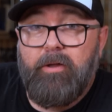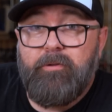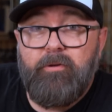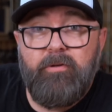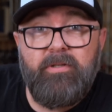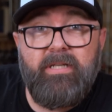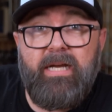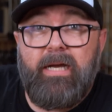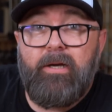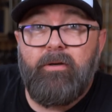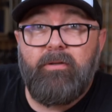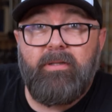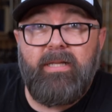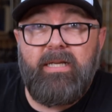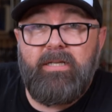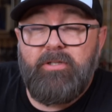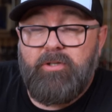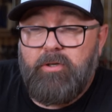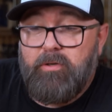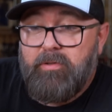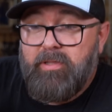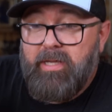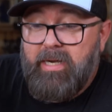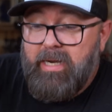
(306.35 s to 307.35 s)
other diode
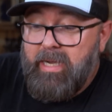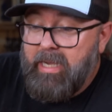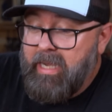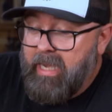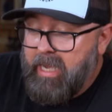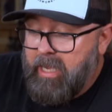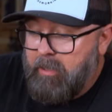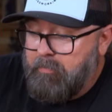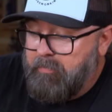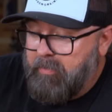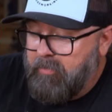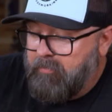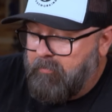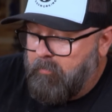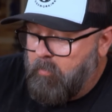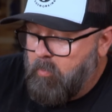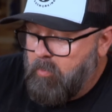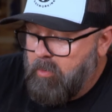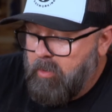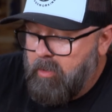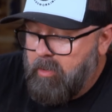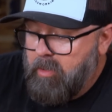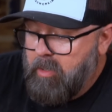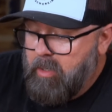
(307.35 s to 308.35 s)
laser that I had
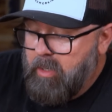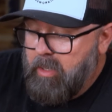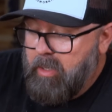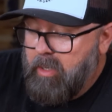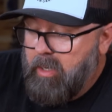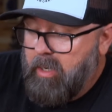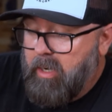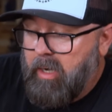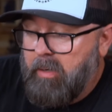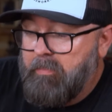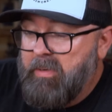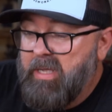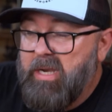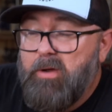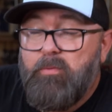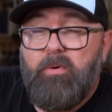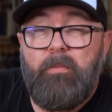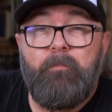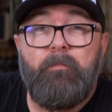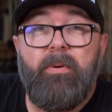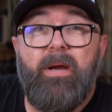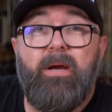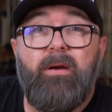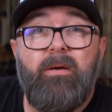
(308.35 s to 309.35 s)
before, I mean, it
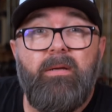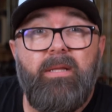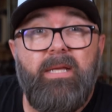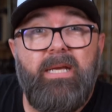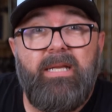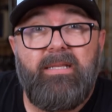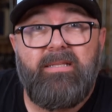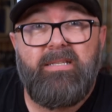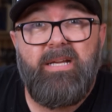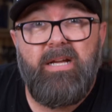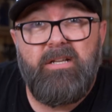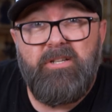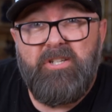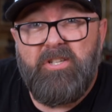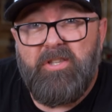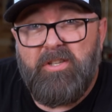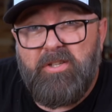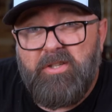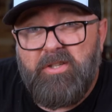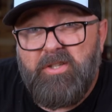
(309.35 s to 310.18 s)
would barely touch the